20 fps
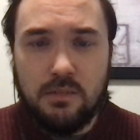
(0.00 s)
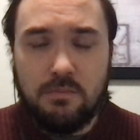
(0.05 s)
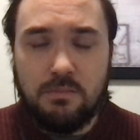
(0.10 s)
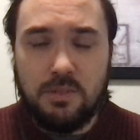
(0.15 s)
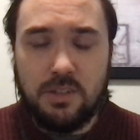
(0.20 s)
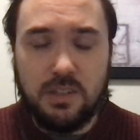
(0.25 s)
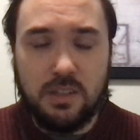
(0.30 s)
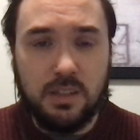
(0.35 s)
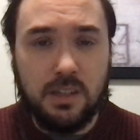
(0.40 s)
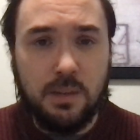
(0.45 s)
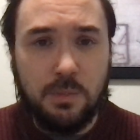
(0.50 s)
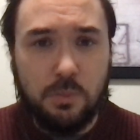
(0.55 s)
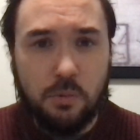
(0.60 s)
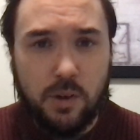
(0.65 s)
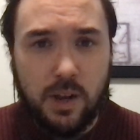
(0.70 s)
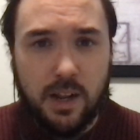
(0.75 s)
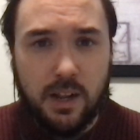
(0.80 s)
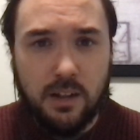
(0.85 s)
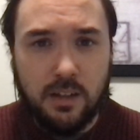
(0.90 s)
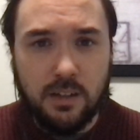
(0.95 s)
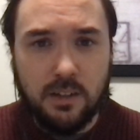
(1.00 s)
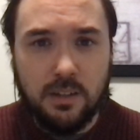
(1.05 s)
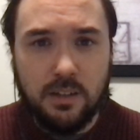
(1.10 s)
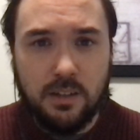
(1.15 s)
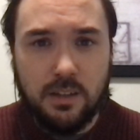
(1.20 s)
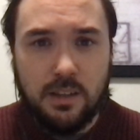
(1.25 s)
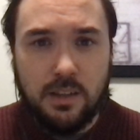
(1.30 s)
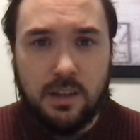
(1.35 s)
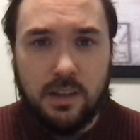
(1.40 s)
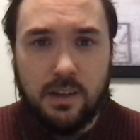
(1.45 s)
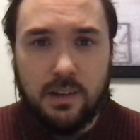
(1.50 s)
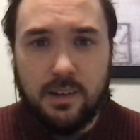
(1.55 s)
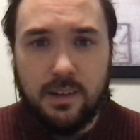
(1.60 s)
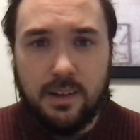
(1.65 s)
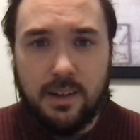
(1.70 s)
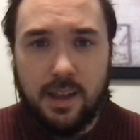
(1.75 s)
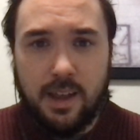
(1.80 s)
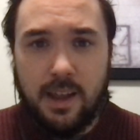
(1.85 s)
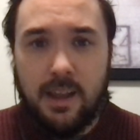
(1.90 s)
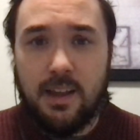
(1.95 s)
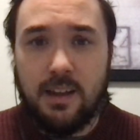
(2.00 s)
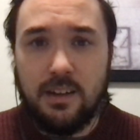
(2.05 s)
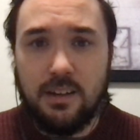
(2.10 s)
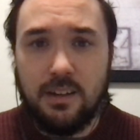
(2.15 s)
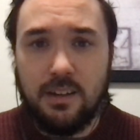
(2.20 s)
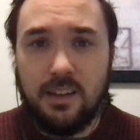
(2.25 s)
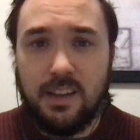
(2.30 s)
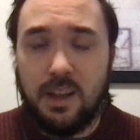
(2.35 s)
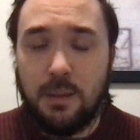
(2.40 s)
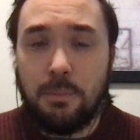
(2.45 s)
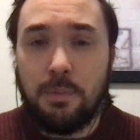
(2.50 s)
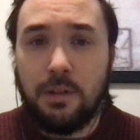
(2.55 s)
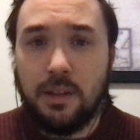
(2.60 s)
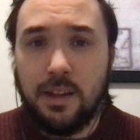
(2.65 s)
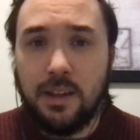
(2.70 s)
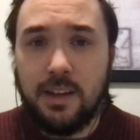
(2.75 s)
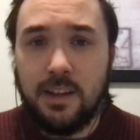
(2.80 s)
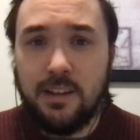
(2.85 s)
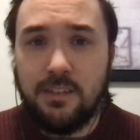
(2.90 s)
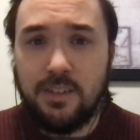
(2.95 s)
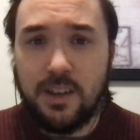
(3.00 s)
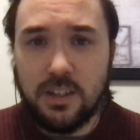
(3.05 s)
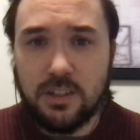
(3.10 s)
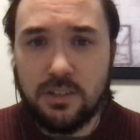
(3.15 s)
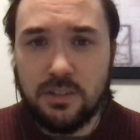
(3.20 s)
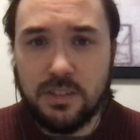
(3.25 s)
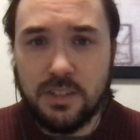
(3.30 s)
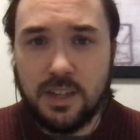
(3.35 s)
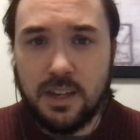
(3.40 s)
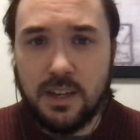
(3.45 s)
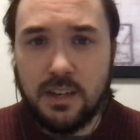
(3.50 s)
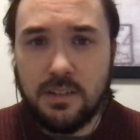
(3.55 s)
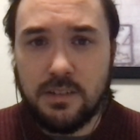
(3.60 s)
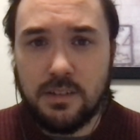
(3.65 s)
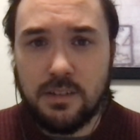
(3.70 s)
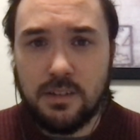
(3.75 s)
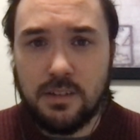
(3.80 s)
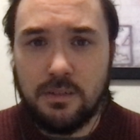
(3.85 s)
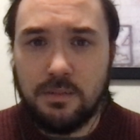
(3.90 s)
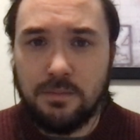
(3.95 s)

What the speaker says: sleep well, and get plenty of exercise.